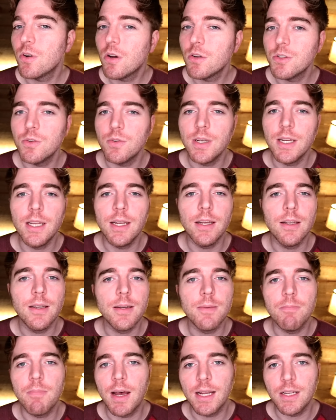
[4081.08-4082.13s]
are also getting
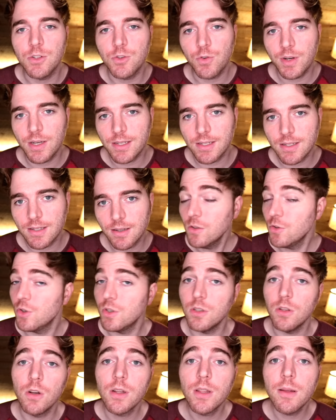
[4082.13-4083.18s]
into mind tricks.
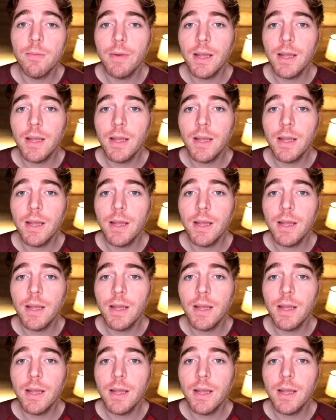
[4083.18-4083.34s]
Just look at the